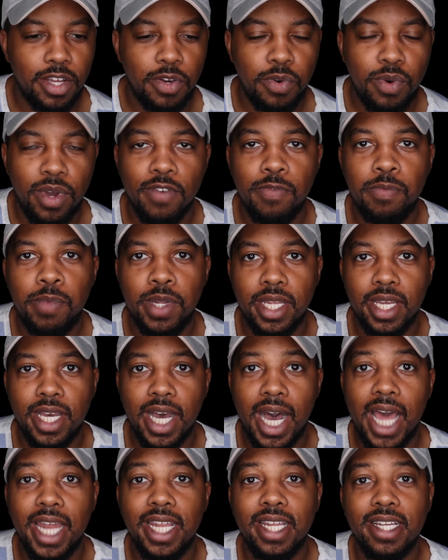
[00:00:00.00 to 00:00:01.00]
who have been
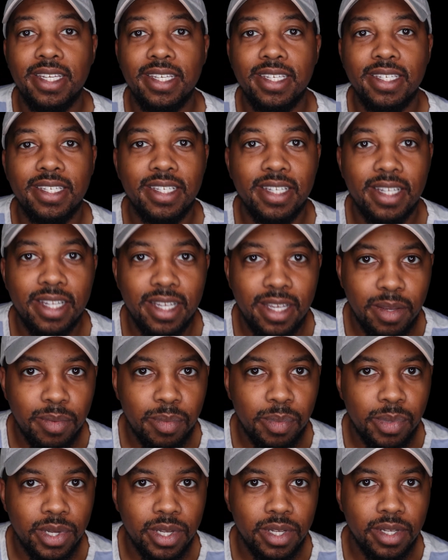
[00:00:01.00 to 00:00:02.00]
guided to
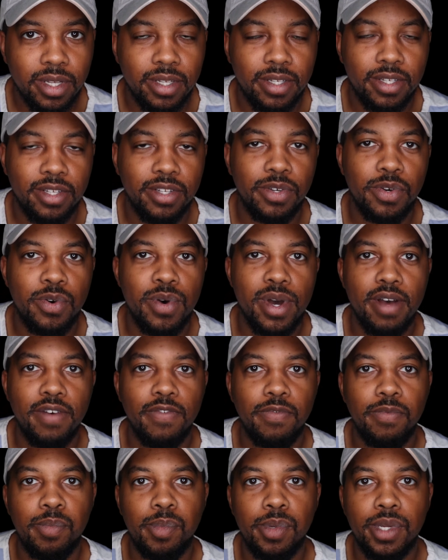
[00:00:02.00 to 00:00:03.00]
sleep, who
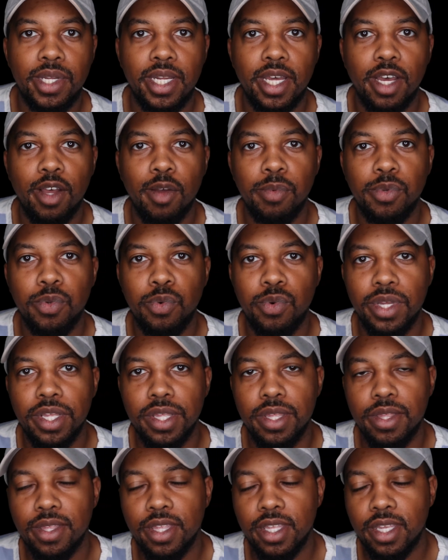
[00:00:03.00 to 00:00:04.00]
have been helped
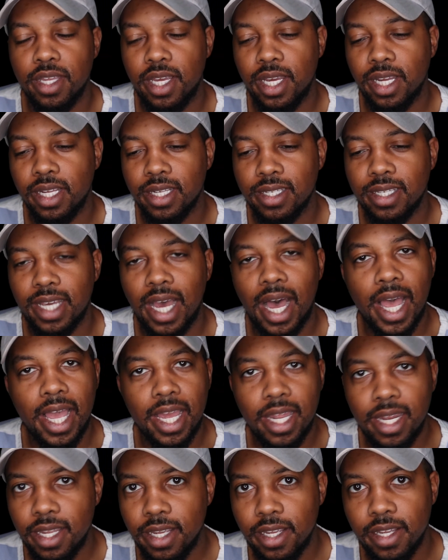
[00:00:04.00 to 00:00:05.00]
with
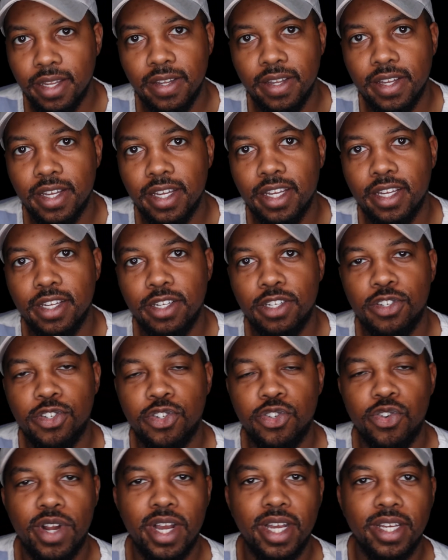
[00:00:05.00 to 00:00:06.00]
anxiety,
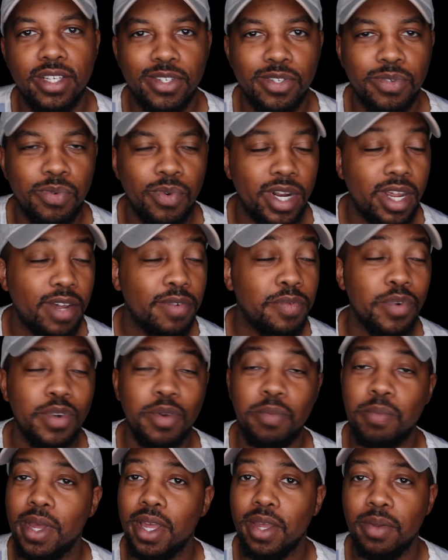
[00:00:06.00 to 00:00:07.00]
stress, whatever
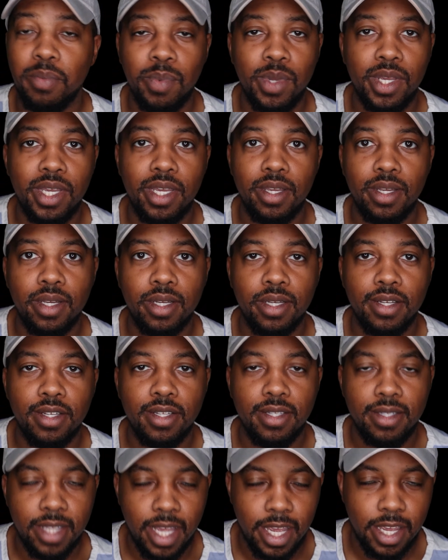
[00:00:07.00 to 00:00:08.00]
it may be.
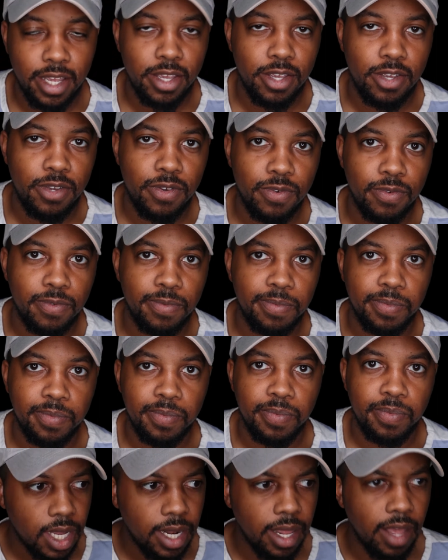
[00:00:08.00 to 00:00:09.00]
Thank you.
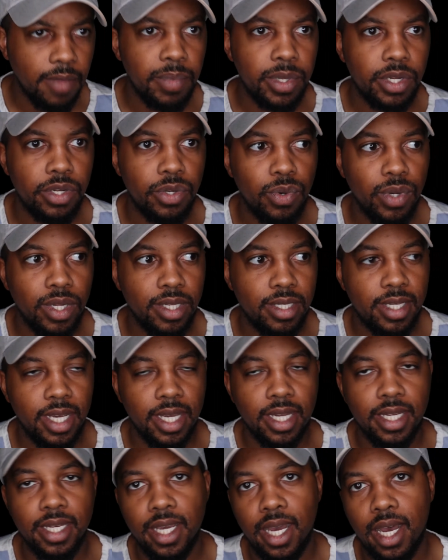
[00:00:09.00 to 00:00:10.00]
I've been doing
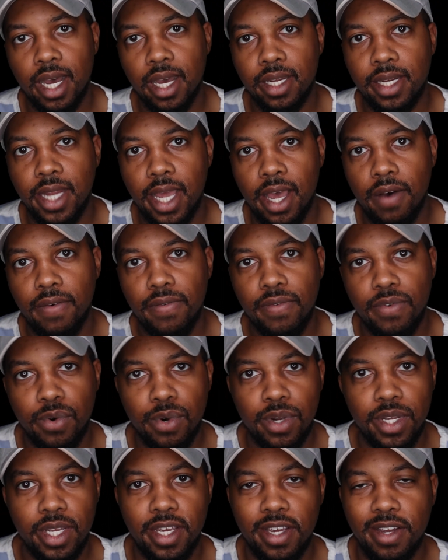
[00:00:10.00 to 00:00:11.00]
TikTok now
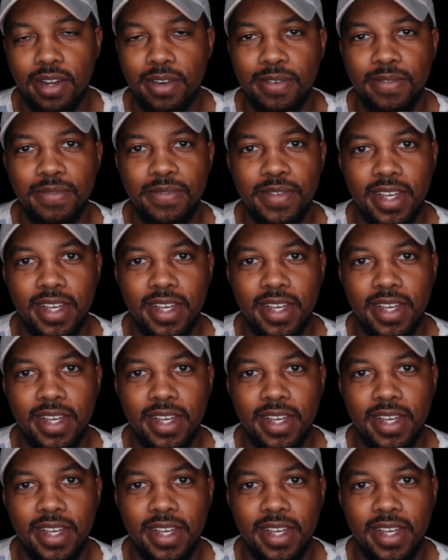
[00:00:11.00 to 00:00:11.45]
for a year.